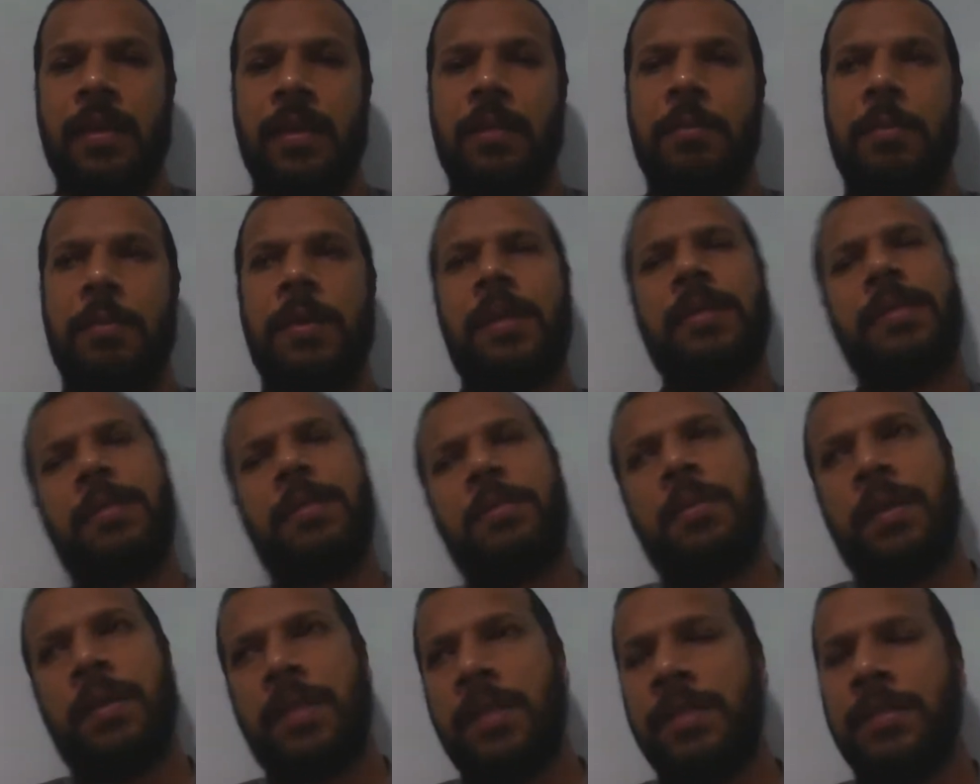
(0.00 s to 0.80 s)
because the
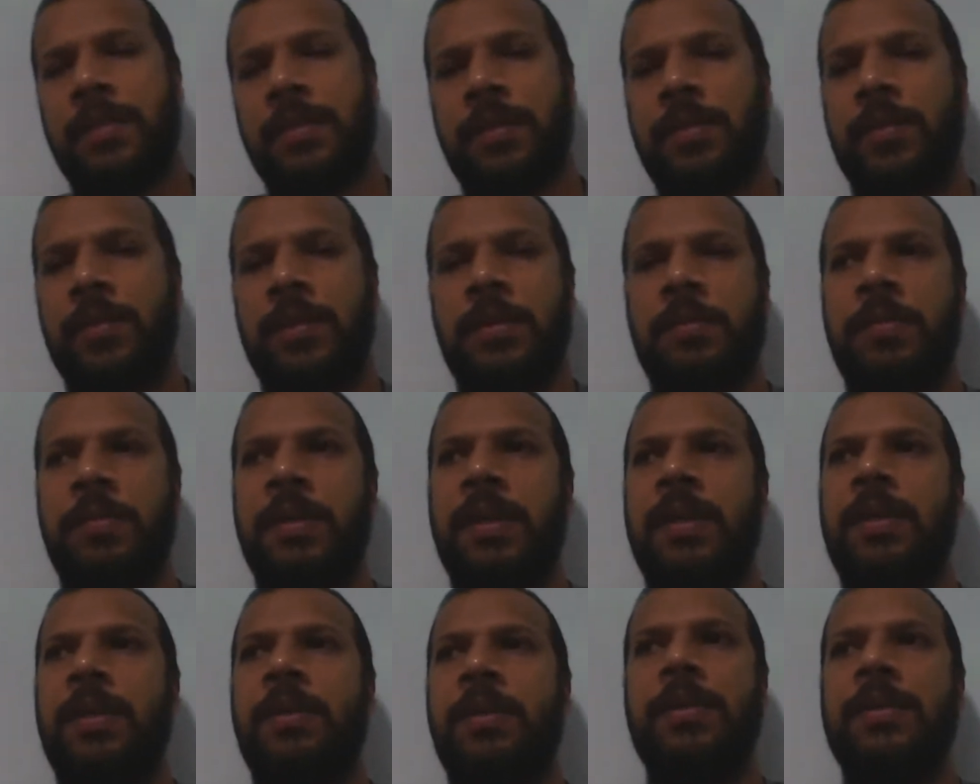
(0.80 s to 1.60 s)
money is not going to
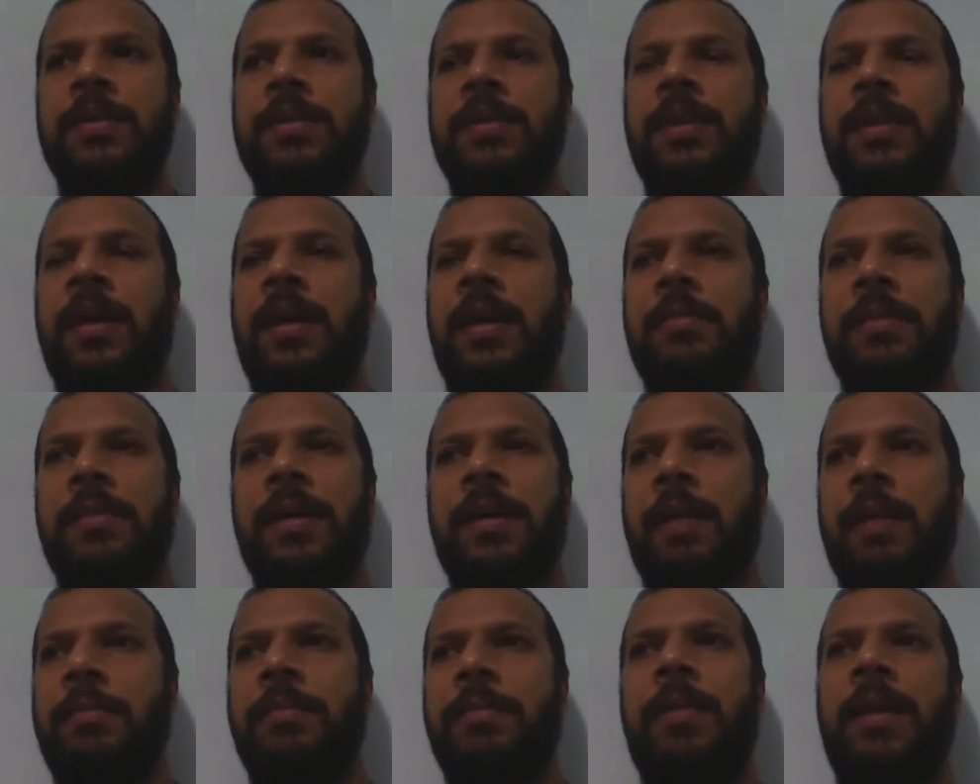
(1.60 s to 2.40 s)
be
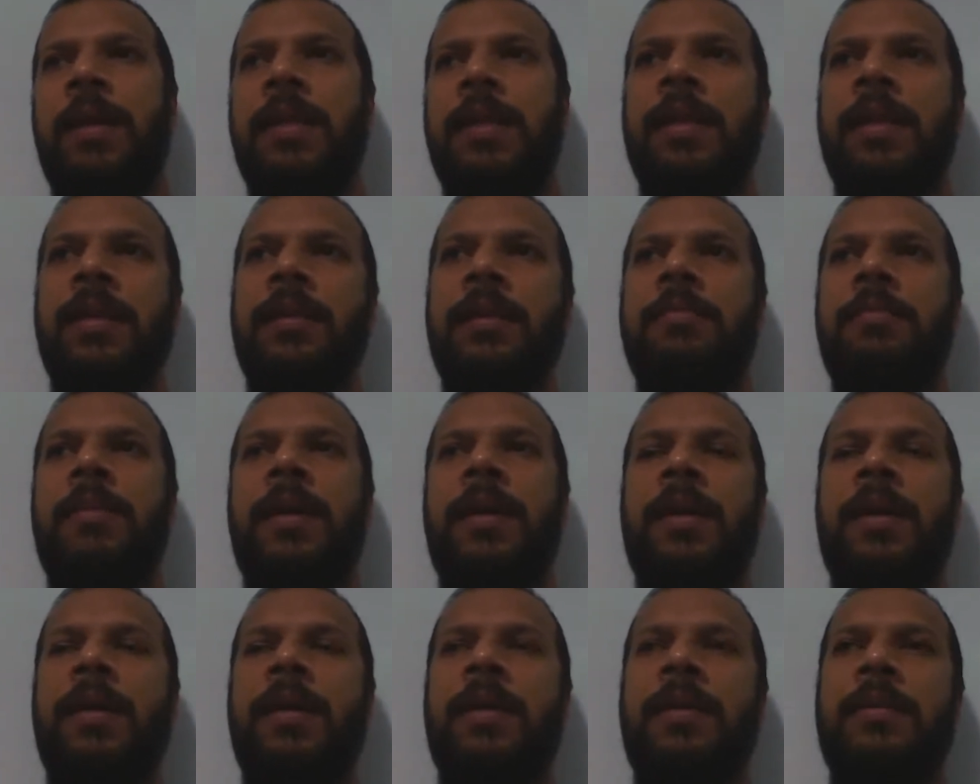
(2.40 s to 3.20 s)
kept by the
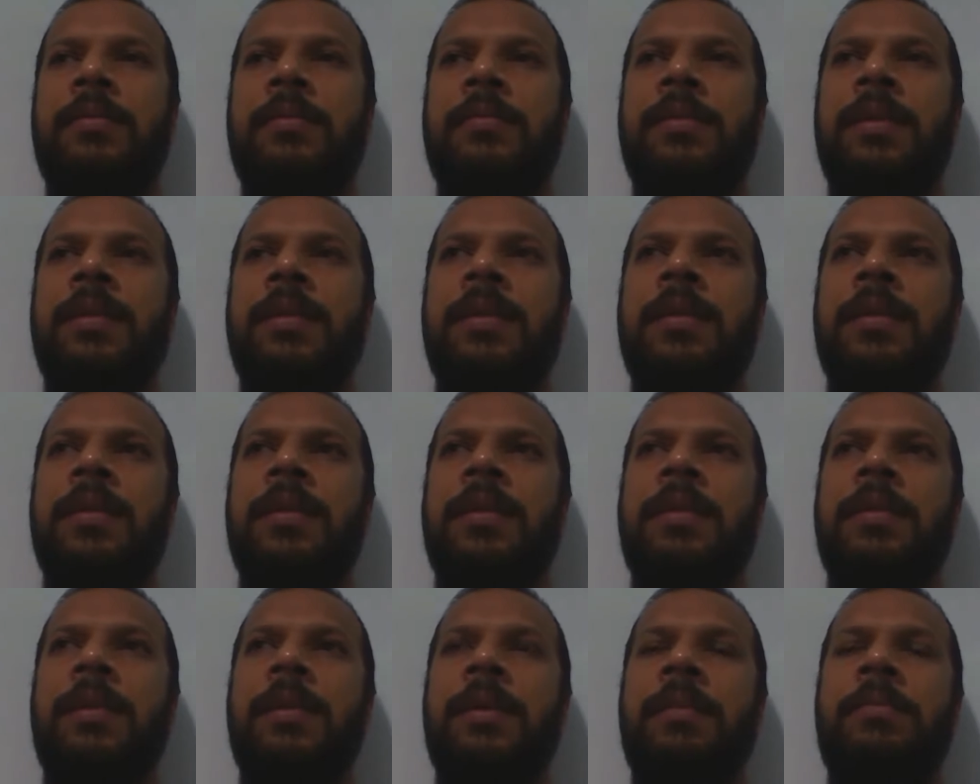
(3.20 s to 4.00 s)

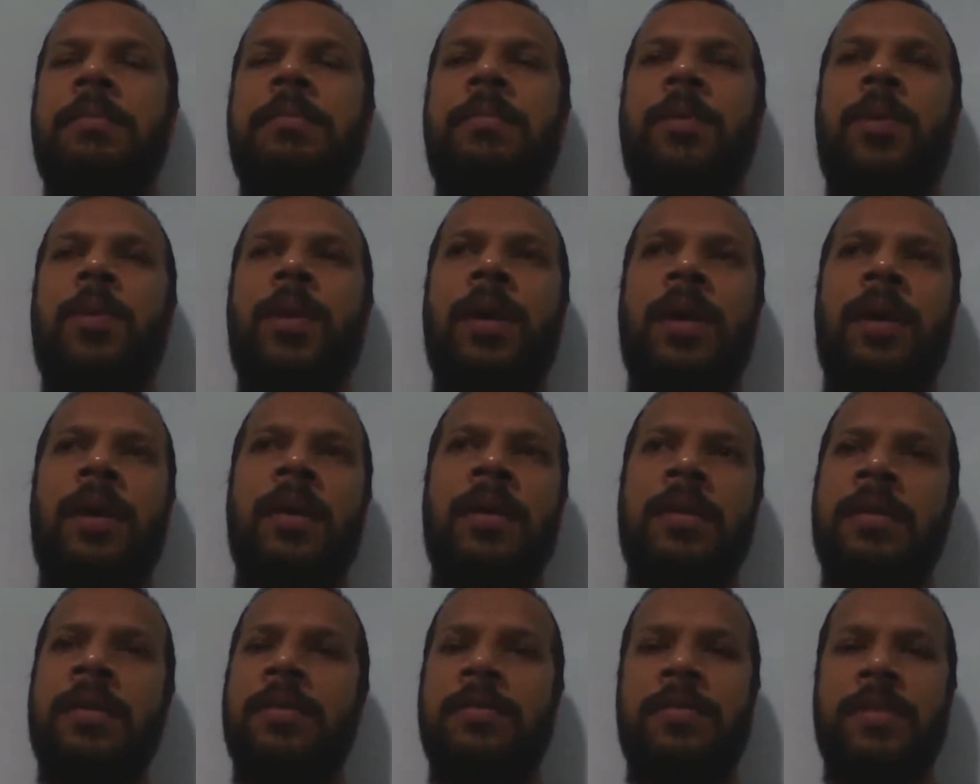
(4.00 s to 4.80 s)
employer
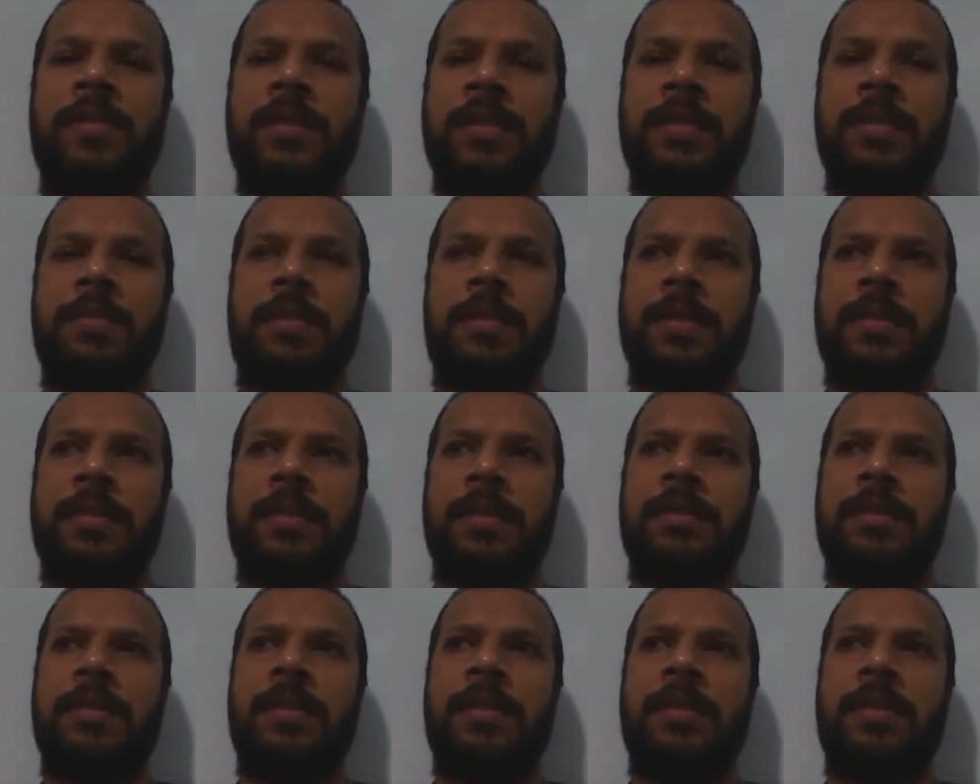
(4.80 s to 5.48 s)
in the first place.